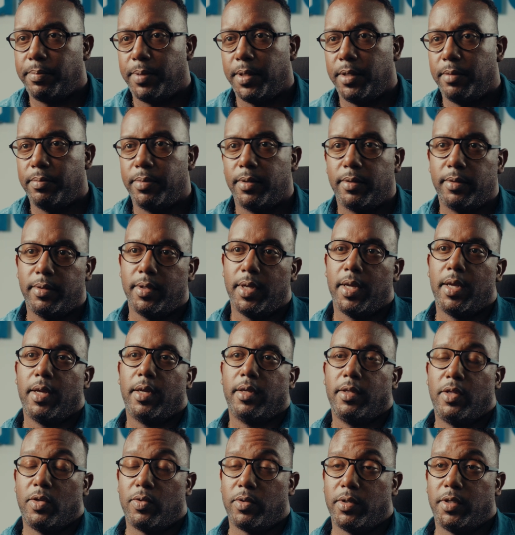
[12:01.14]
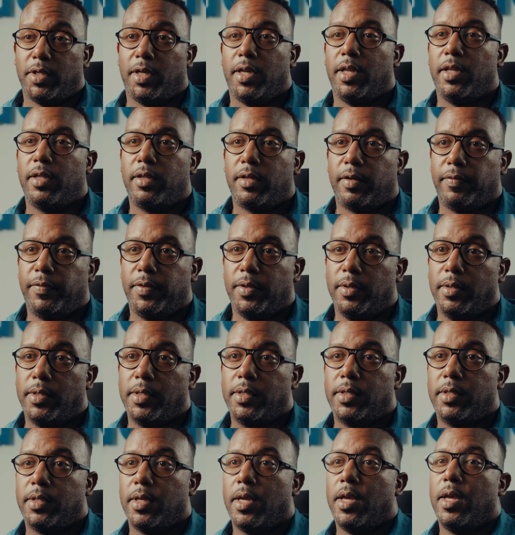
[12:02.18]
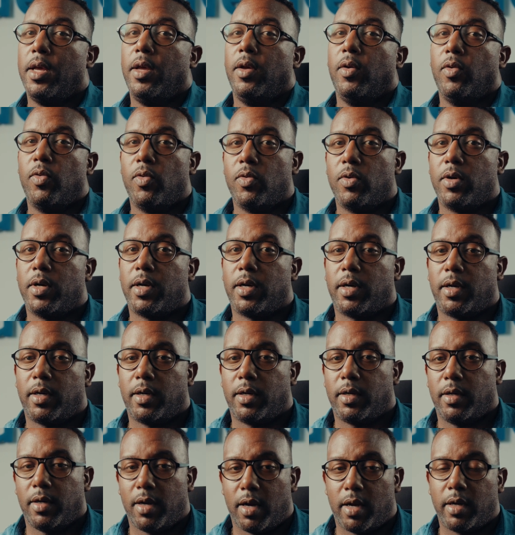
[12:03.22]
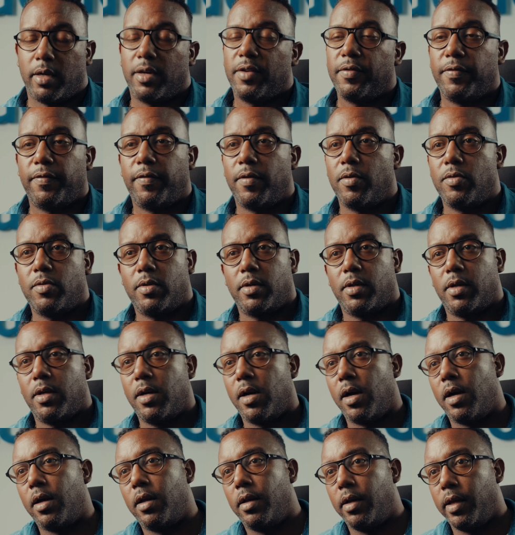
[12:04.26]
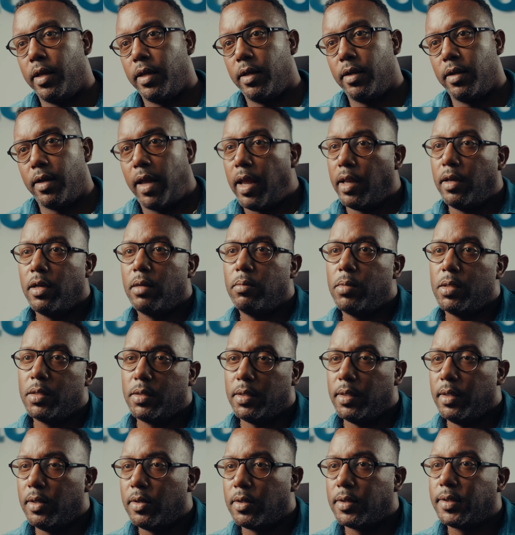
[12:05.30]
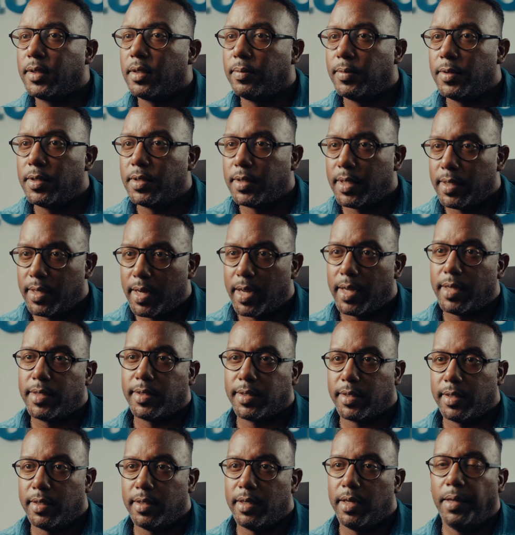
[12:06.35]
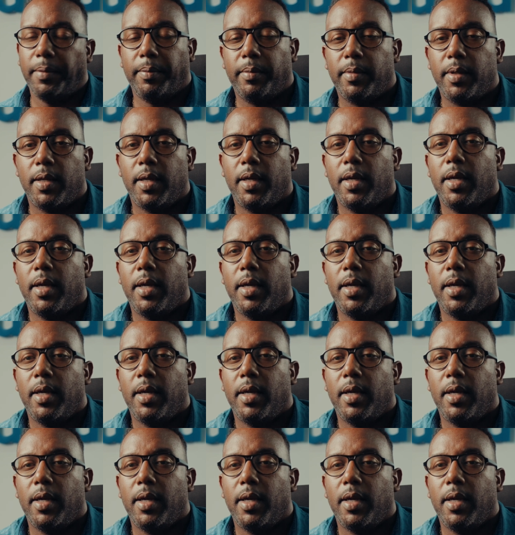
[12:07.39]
people, 200 interviewers who are on the phone calling NWC customers and asking them,